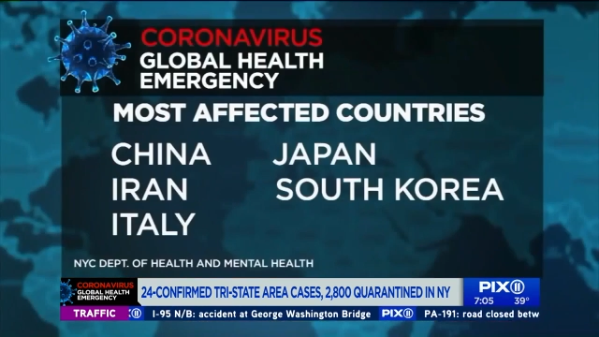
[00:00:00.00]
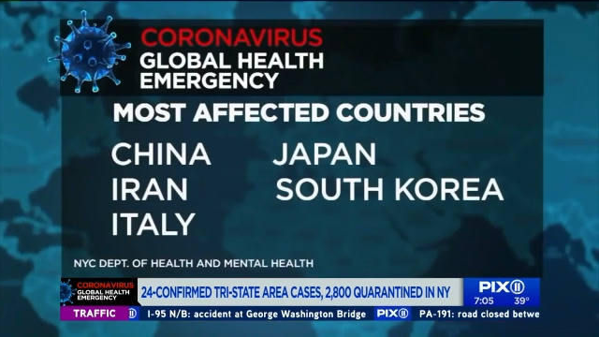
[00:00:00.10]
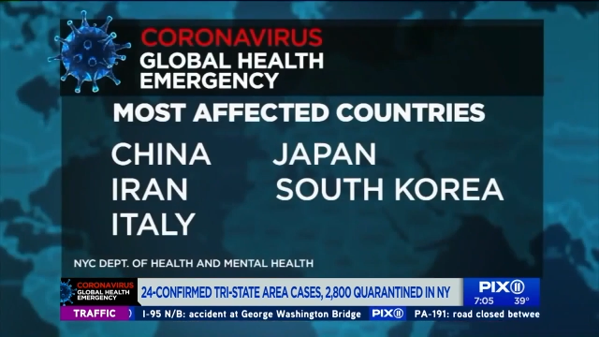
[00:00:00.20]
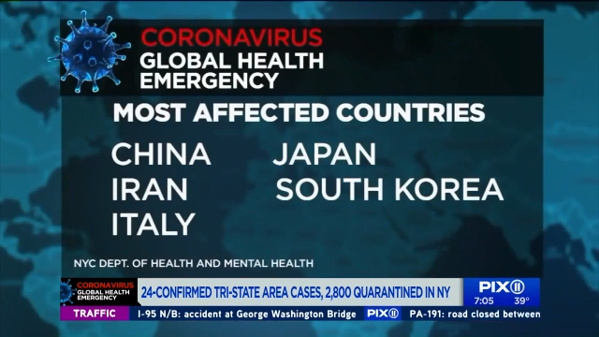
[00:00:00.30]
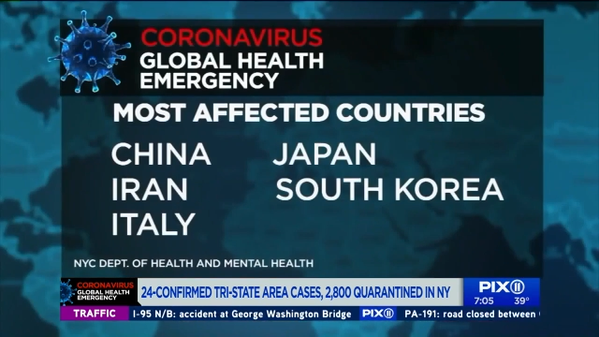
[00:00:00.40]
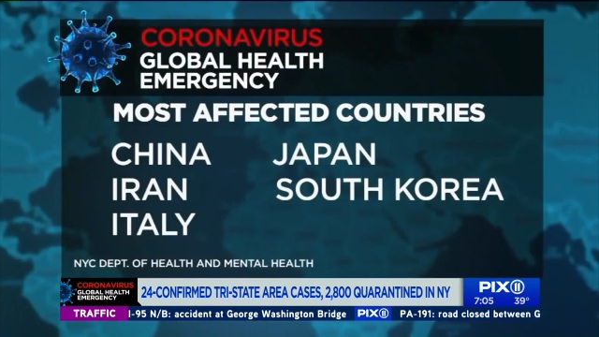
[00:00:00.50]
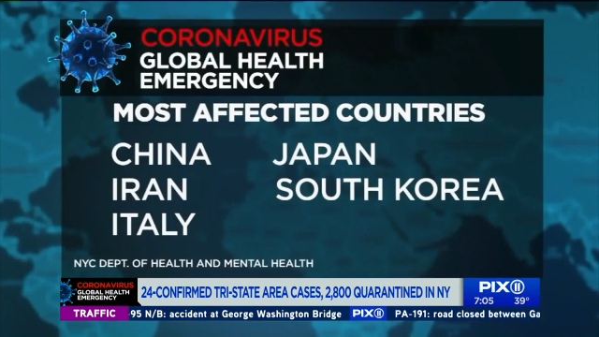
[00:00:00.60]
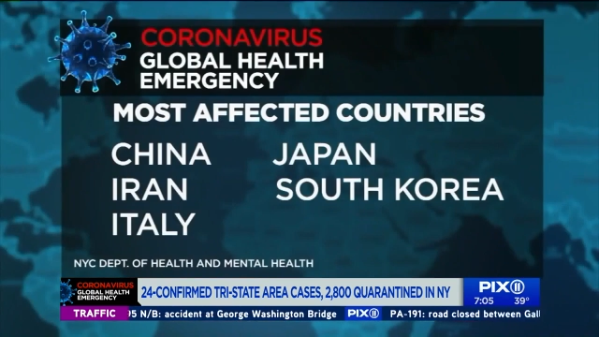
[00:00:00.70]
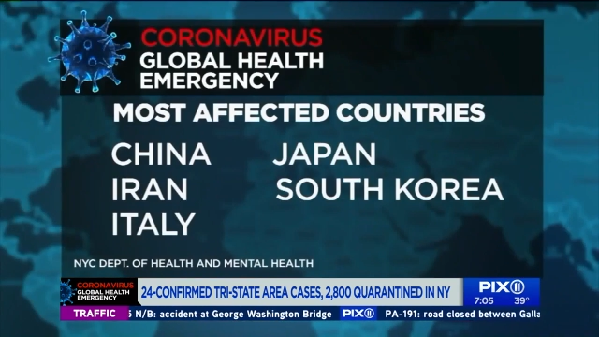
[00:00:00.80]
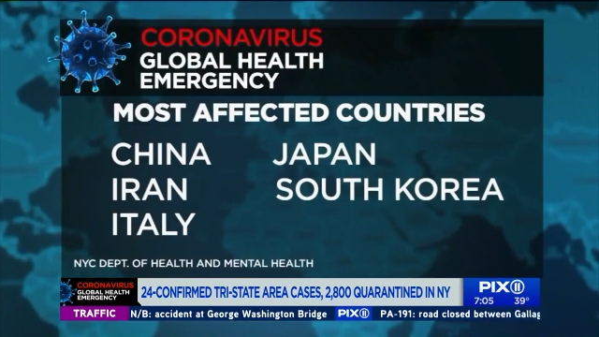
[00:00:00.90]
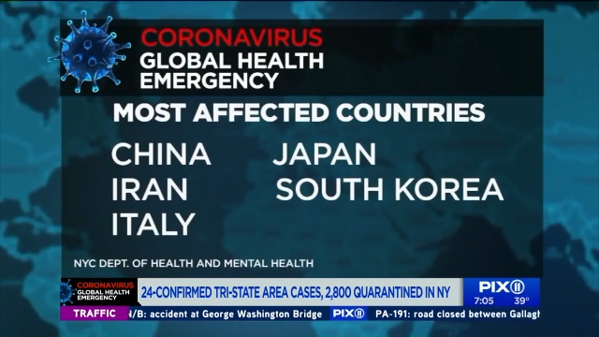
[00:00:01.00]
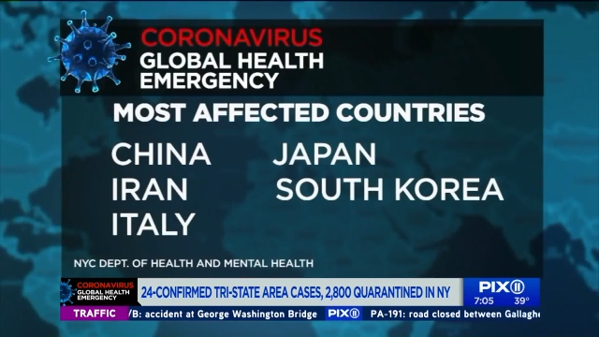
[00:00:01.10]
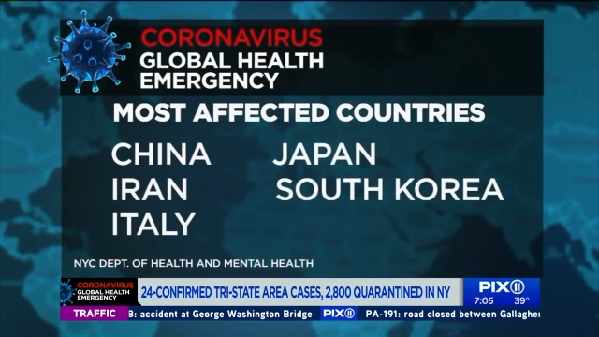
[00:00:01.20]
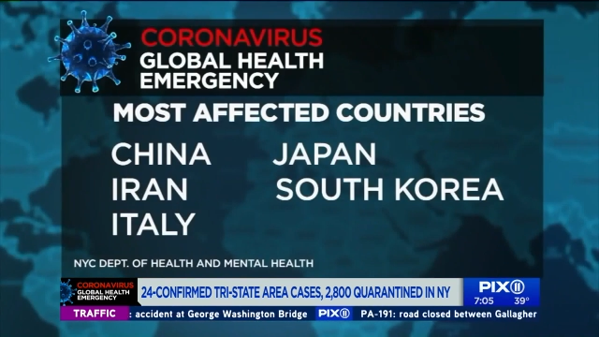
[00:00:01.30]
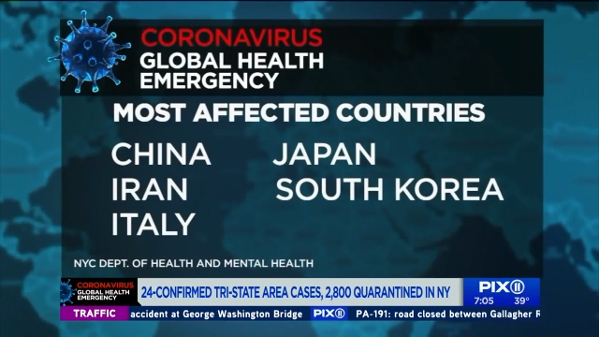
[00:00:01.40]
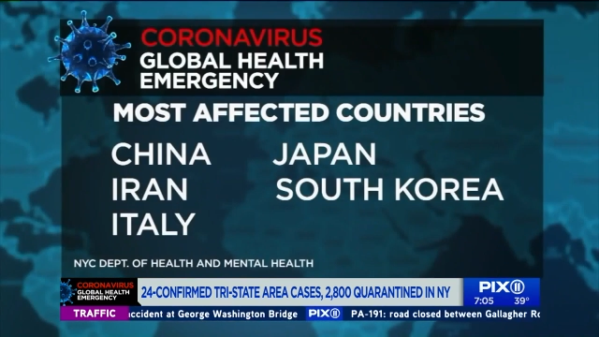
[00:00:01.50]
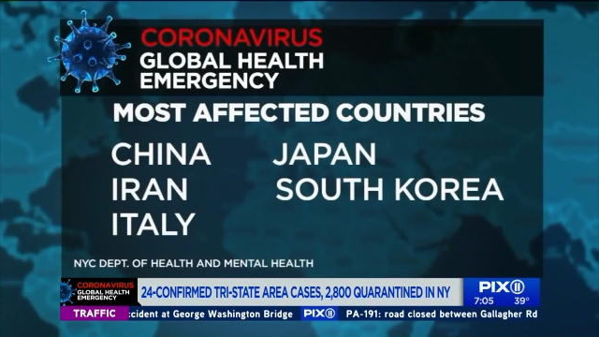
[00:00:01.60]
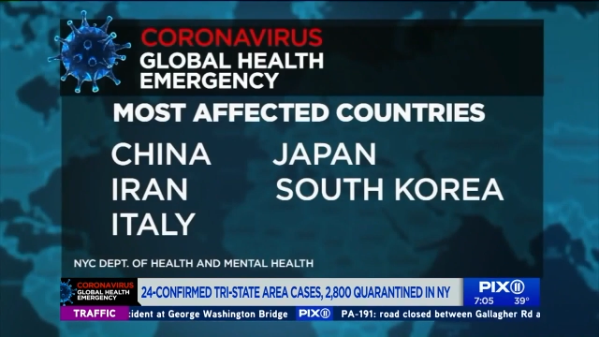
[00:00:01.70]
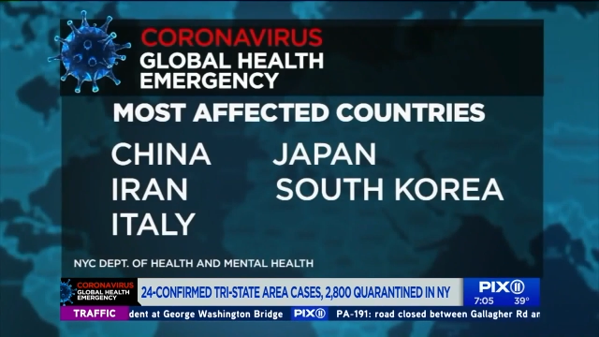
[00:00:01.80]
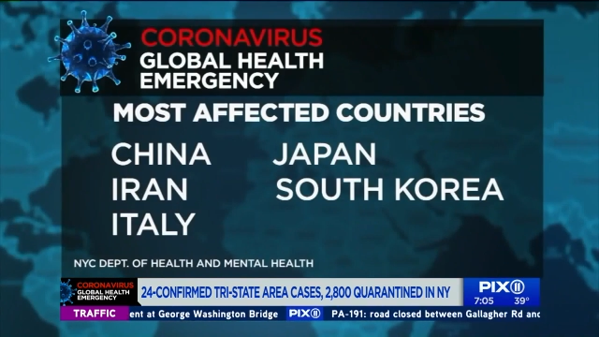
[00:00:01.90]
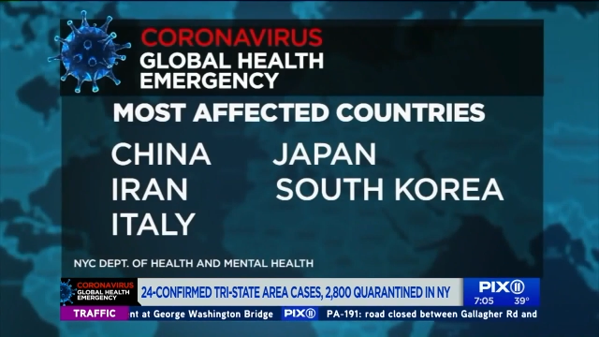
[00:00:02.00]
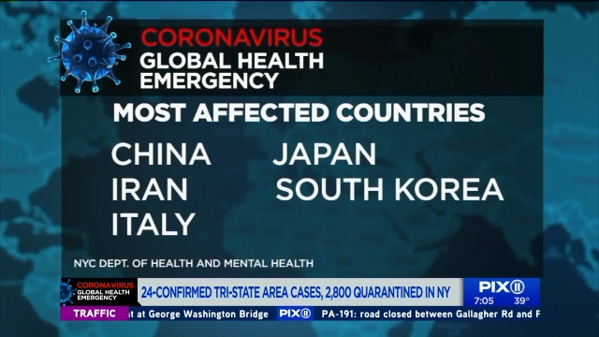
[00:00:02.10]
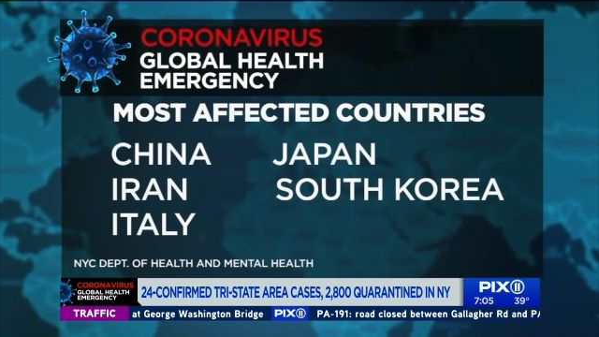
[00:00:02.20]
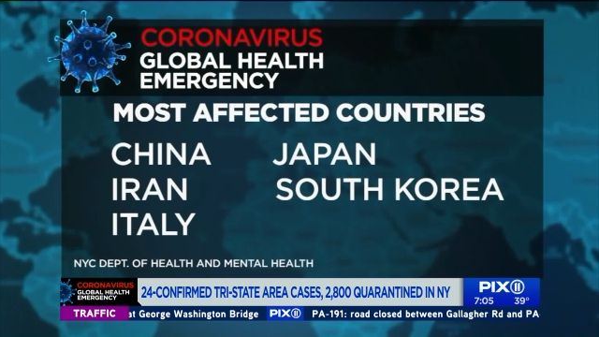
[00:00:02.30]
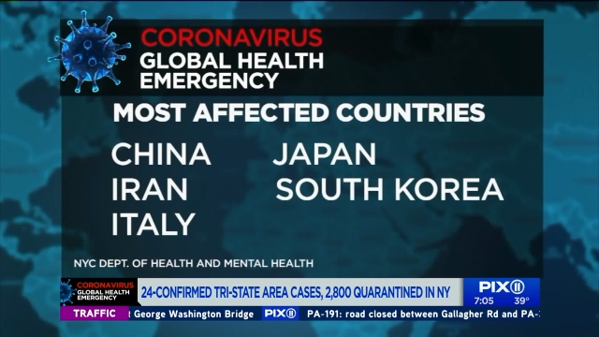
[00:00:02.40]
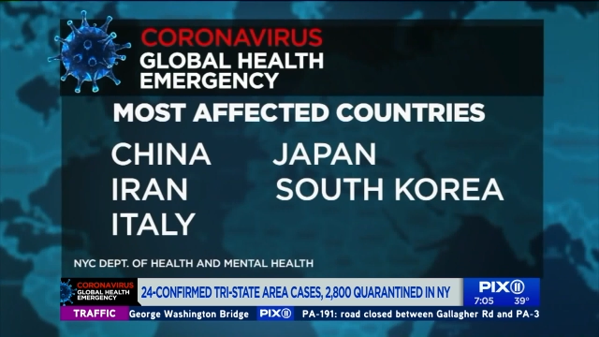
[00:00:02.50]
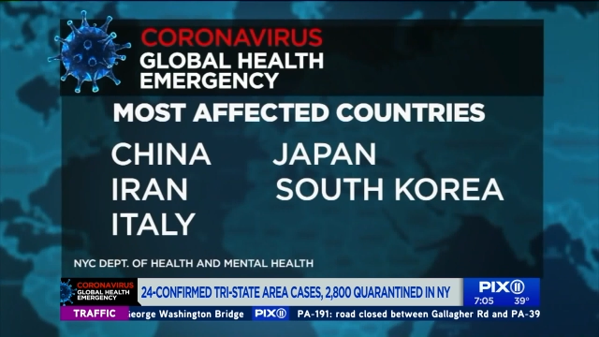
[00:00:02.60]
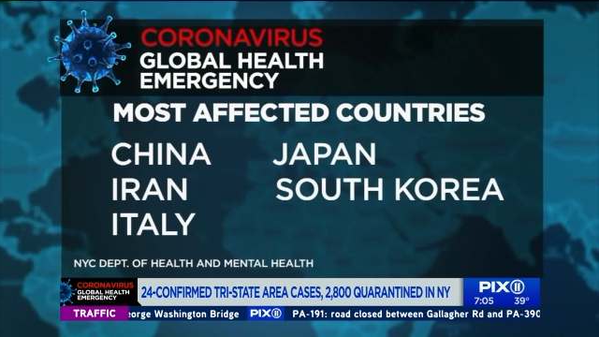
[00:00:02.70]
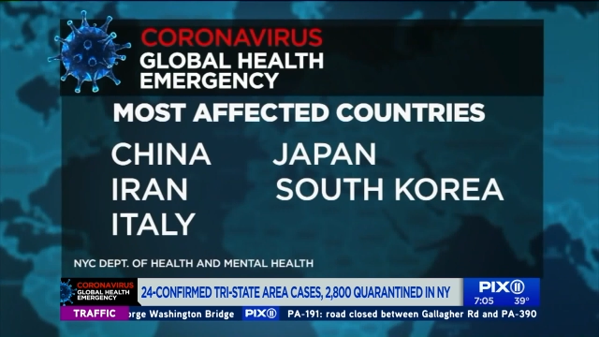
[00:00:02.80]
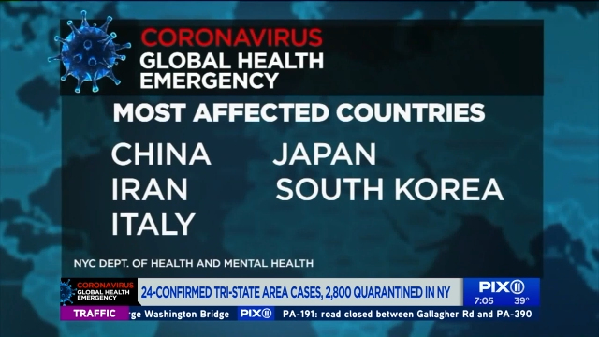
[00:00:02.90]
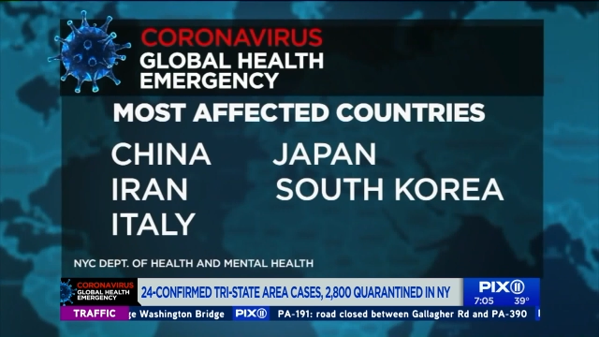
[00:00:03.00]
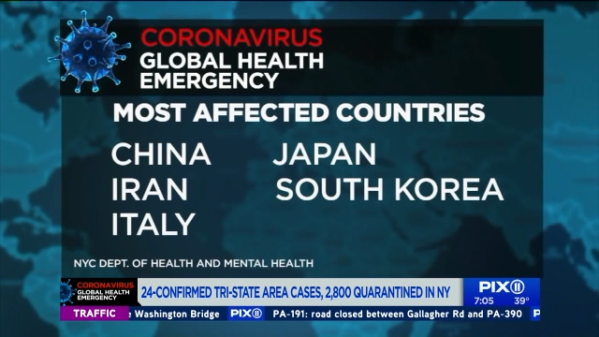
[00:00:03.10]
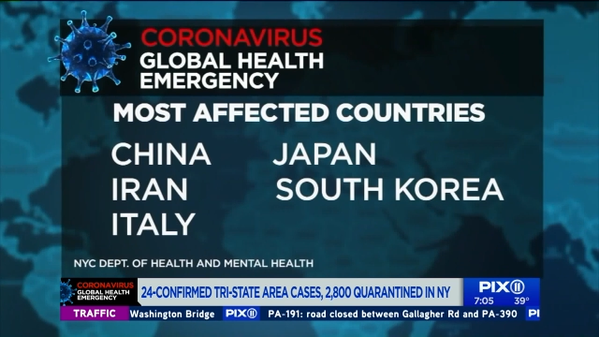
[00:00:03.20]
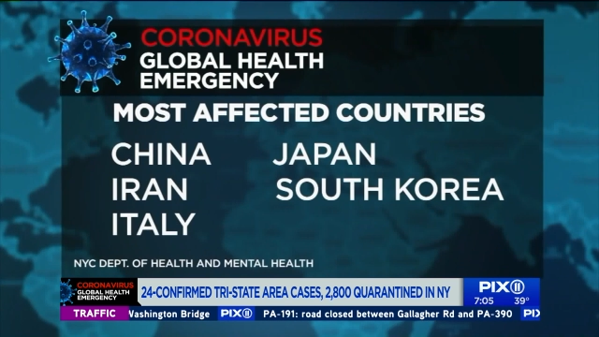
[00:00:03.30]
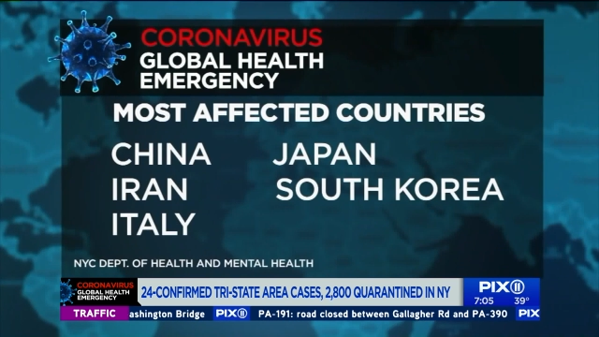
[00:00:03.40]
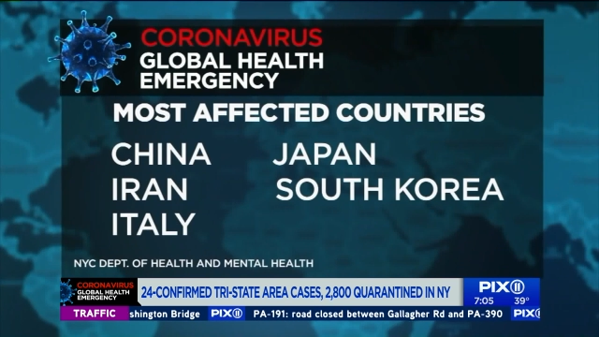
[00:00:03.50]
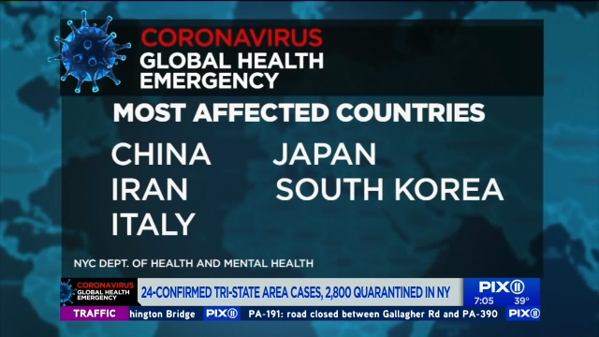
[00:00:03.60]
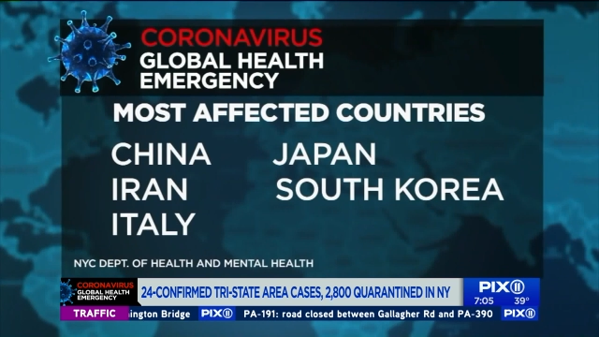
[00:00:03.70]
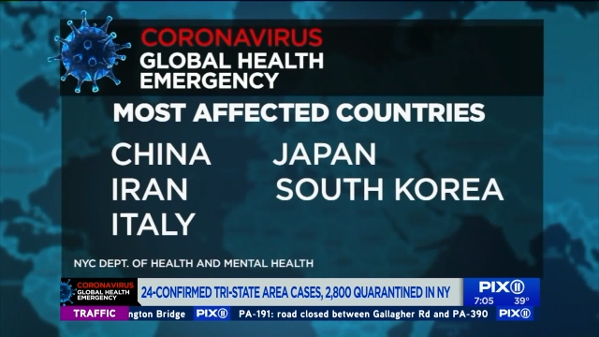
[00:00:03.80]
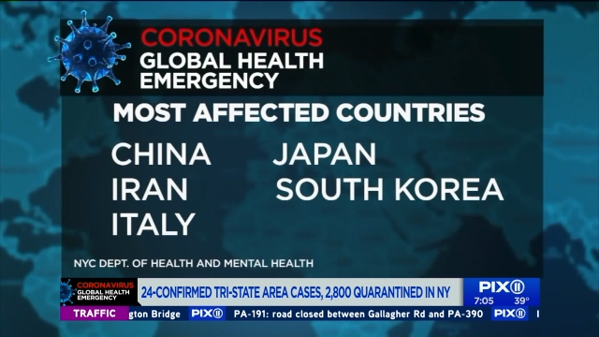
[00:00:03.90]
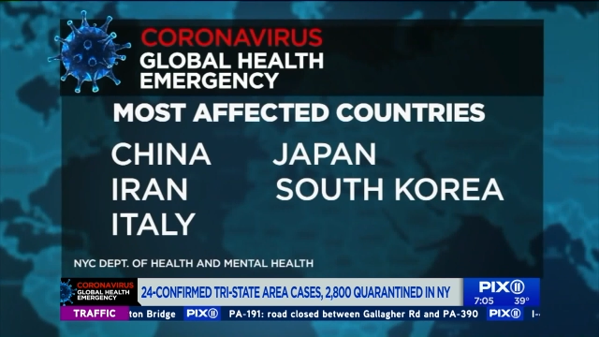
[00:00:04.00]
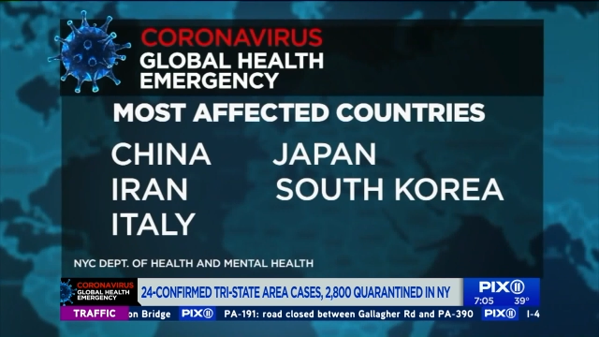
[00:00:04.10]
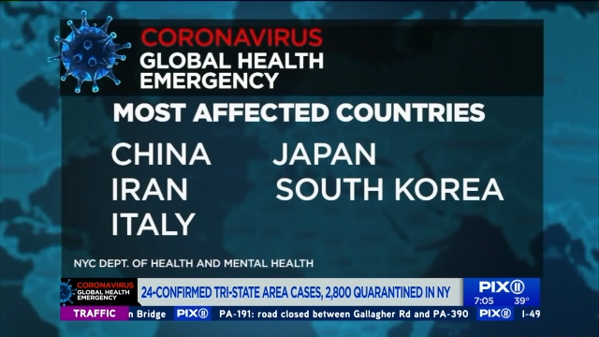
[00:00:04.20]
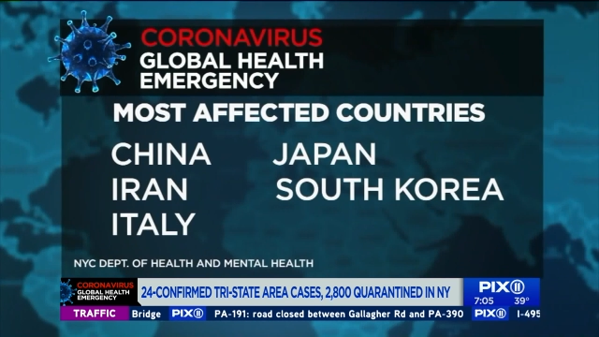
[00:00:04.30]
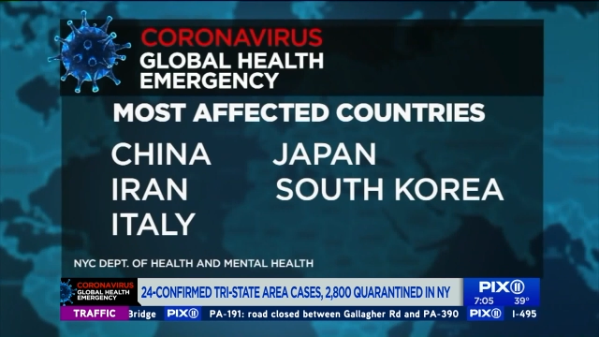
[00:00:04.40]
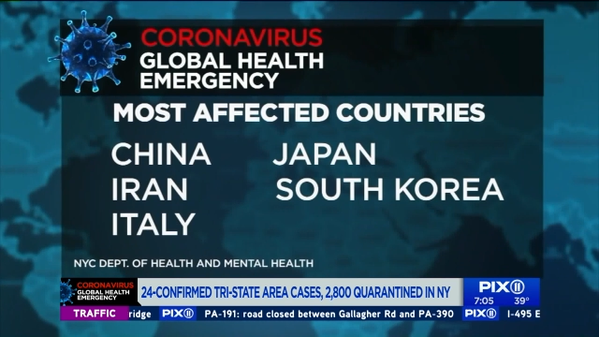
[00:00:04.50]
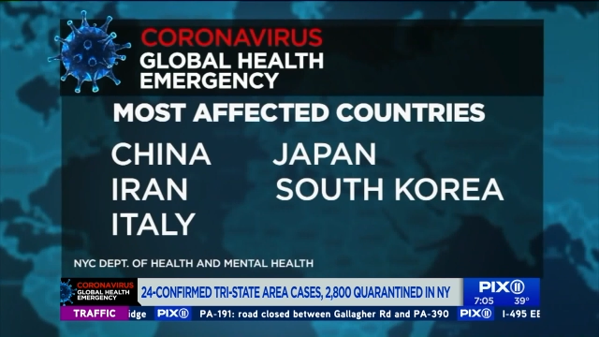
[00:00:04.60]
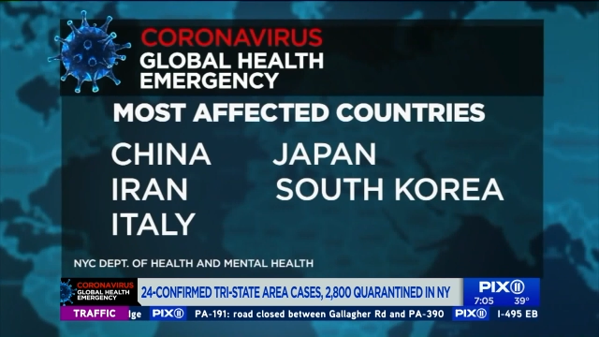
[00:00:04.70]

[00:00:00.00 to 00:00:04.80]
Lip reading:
(no speaker visible)